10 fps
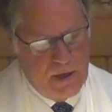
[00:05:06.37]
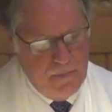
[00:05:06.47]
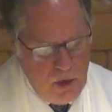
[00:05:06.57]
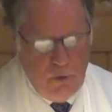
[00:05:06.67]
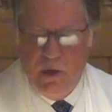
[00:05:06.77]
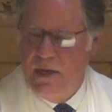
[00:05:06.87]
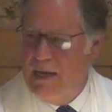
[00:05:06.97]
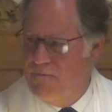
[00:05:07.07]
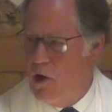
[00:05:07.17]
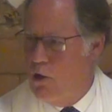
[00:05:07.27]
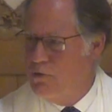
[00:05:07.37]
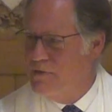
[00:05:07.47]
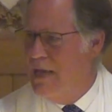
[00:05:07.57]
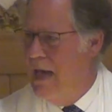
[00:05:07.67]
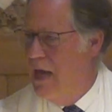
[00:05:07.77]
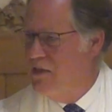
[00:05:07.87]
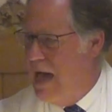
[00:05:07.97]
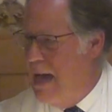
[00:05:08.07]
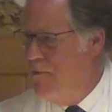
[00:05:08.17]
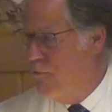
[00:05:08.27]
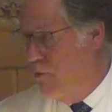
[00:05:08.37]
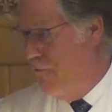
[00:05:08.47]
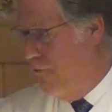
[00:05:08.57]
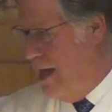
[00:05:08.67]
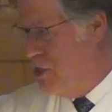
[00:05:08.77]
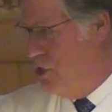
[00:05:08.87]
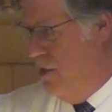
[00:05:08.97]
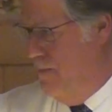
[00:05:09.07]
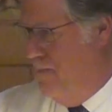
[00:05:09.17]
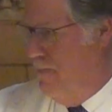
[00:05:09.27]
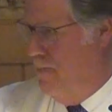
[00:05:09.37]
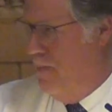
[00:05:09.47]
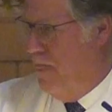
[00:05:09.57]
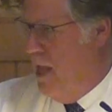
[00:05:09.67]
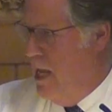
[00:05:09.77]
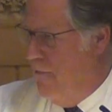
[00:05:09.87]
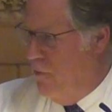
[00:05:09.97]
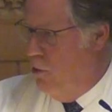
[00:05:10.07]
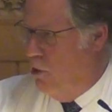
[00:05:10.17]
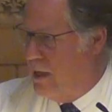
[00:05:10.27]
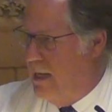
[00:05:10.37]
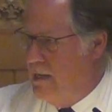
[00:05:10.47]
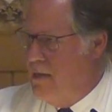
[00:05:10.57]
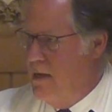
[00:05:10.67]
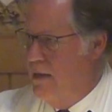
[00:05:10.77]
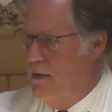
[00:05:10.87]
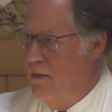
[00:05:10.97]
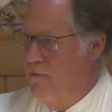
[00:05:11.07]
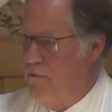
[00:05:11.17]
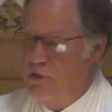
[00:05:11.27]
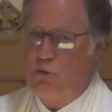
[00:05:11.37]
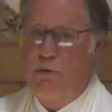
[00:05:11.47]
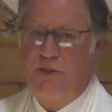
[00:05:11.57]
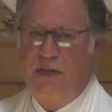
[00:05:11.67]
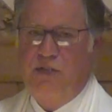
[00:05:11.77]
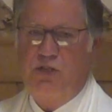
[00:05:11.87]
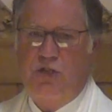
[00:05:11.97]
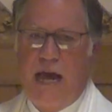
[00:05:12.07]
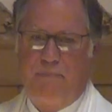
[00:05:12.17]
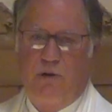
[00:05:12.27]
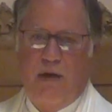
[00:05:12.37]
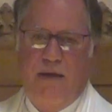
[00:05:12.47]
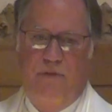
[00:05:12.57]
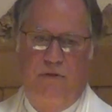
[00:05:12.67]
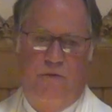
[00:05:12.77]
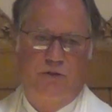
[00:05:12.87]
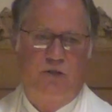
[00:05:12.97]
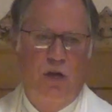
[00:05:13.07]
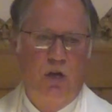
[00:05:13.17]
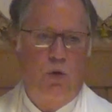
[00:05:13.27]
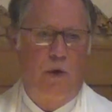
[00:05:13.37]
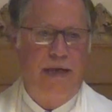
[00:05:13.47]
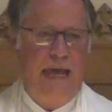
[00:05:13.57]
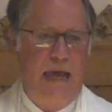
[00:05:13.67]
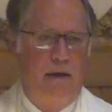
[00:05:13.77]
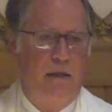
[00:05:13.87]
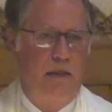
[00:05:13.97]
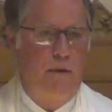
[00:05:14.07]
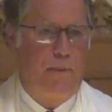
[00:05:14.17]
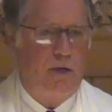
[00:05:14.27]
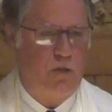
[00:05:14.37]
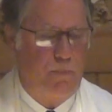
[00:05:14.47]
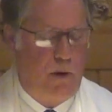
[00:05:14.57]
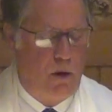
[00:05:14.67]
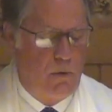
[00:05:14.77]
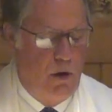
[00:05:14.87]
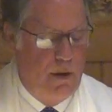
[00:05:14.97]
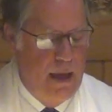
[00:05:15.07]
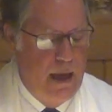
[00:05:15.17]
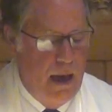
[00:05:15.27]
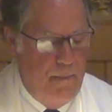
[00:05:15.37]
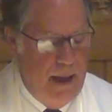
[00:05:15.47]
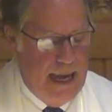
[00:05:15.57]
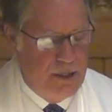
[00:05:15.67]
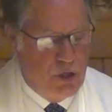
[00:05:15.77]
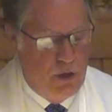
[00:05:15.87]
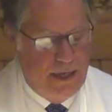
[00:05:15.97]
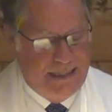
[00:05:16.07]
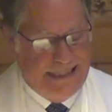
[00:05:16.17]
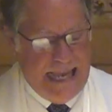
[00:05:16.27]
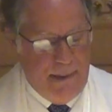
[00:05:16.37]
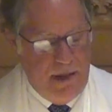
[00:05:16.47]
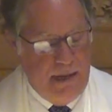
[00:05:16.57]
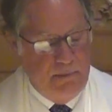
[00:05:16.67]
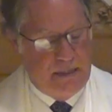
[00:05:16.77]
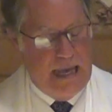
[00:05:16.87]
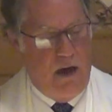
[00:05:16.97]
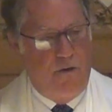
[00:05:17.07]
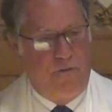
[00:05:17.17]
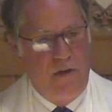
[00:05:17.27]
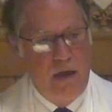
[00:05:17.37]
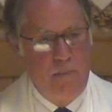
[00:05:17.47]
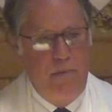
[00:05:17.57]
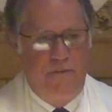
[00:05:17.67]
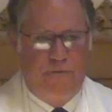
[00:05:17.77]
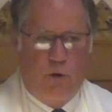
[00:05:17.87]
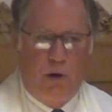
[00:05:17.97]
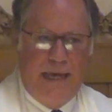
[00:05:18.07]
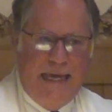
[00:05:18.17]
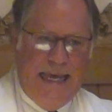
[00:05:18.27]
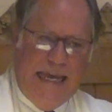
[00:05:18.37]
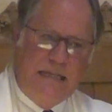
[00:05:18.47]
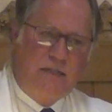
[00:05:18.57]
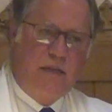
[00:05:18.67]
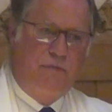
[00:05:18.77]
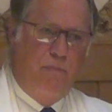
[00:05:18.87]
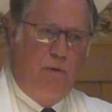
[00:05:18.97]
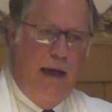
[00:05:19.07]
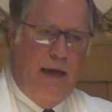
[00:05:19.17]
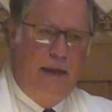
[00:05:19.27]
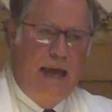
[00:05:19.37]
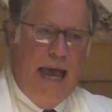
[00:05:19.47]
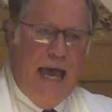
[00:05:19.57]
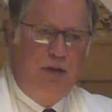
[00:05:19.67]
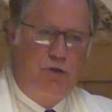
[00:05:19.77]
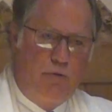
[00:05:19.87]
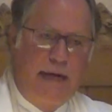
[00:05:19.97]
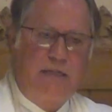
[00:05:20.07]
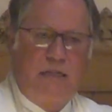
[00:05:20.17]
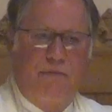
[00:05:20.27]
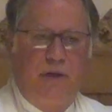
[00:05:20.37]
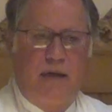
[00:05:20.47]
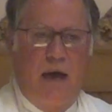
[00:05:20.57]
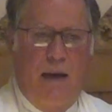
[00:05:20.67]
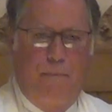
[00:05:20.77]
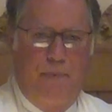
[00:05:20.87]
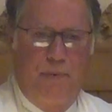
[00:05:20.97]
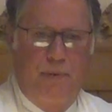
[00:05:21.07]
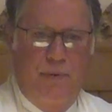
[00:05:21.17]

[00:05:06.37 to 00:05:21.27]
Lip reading: Communion involves a time time of reflection. If you look in 1 Corinthians chapter 11, verse 28, the Apostle Paul wrote, "A man should examine himself before he eats of the bread and drinks of the cup."